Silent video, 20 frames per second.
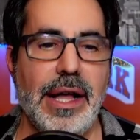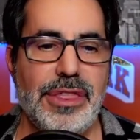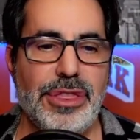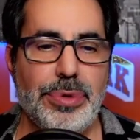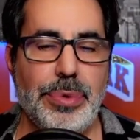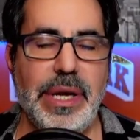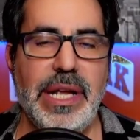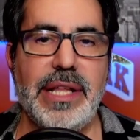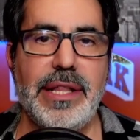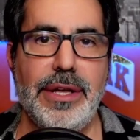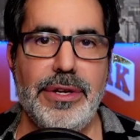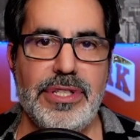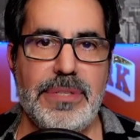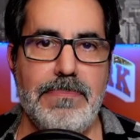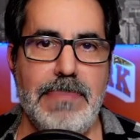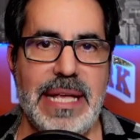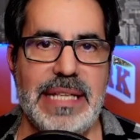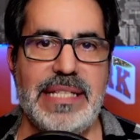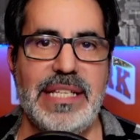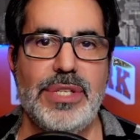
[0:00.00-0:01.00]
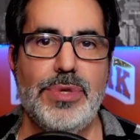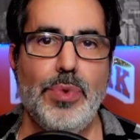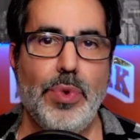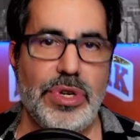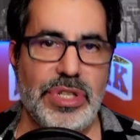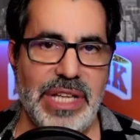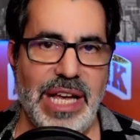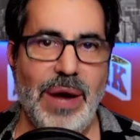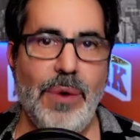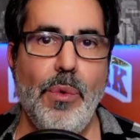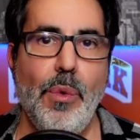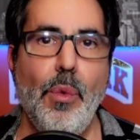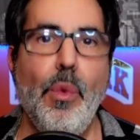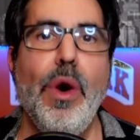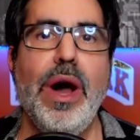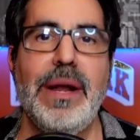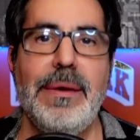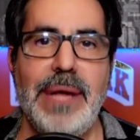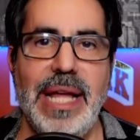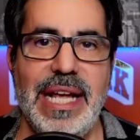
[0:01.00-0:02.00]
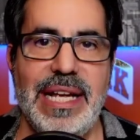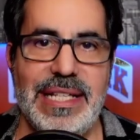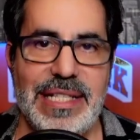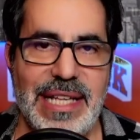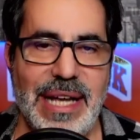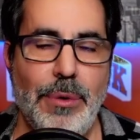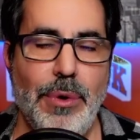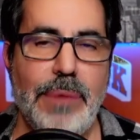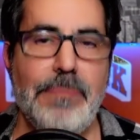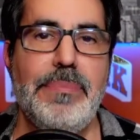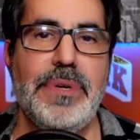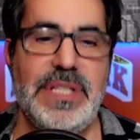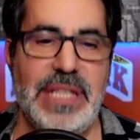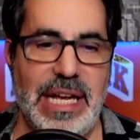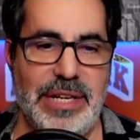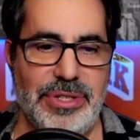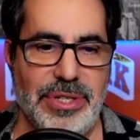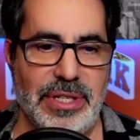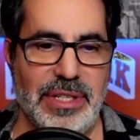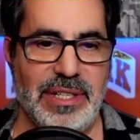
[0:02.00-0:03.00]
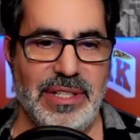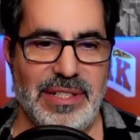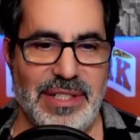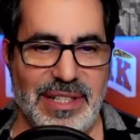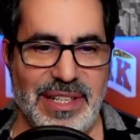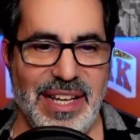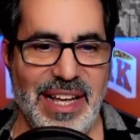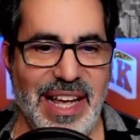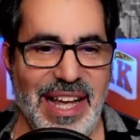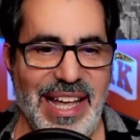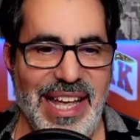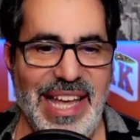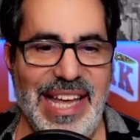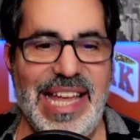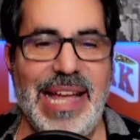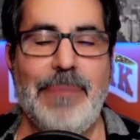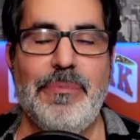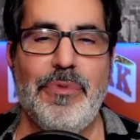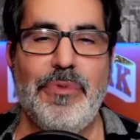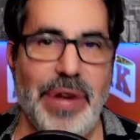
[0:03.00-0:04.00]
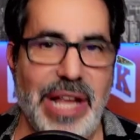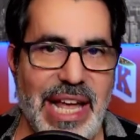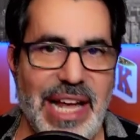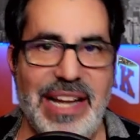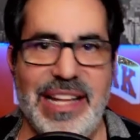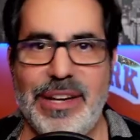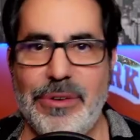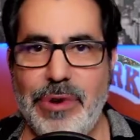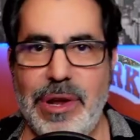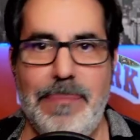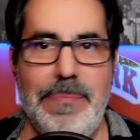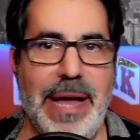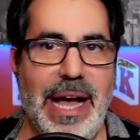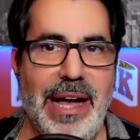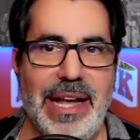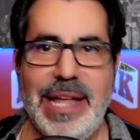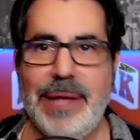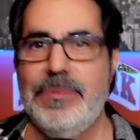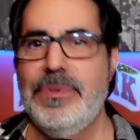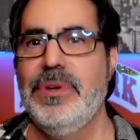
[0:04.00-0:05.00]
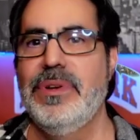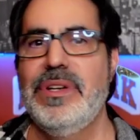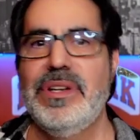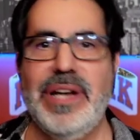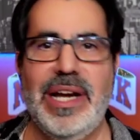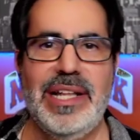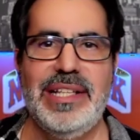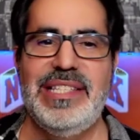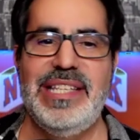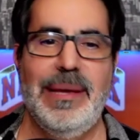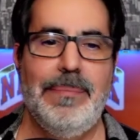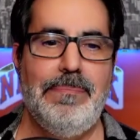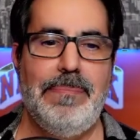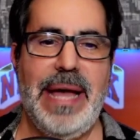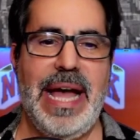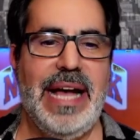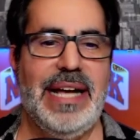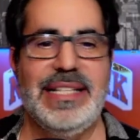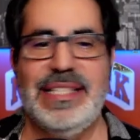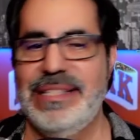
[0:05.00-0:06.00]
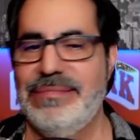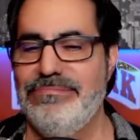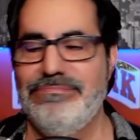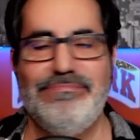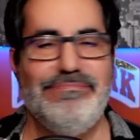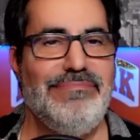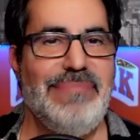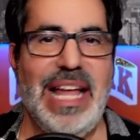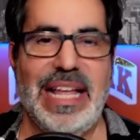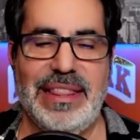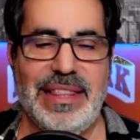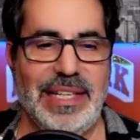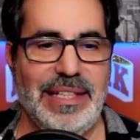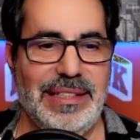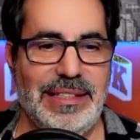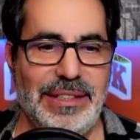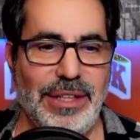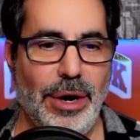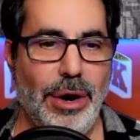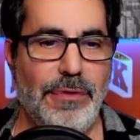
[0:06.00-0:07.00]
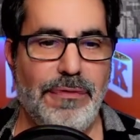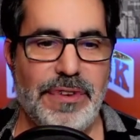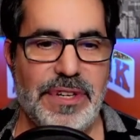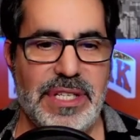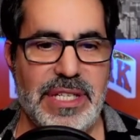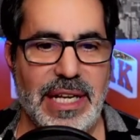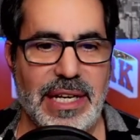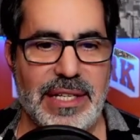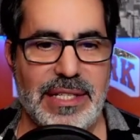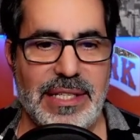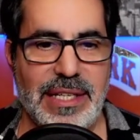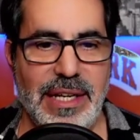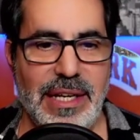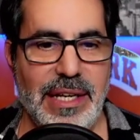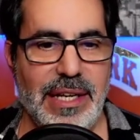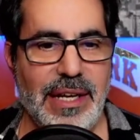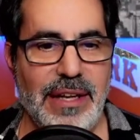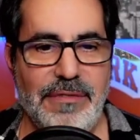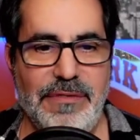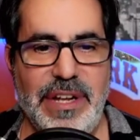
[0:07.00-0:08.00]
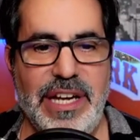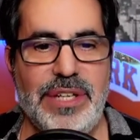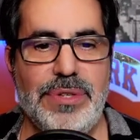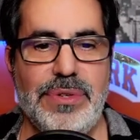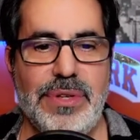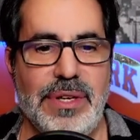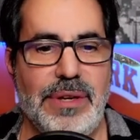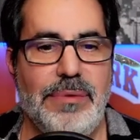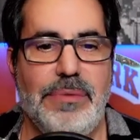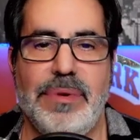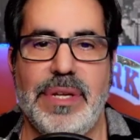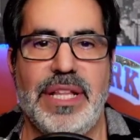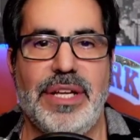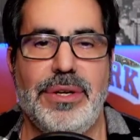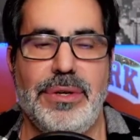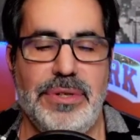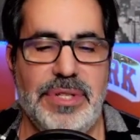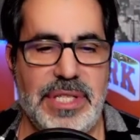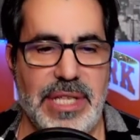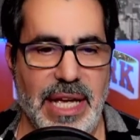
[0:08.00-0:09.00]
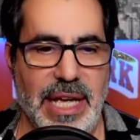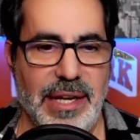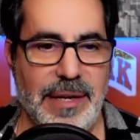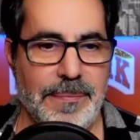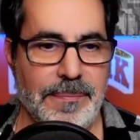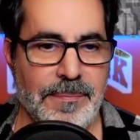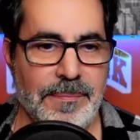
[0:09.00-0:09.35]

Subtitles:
three of those misses was on one possession. He kept getting the rebound, kept doing trying to tip backs. Nothing. 0 for 6. Finished with a goose egg.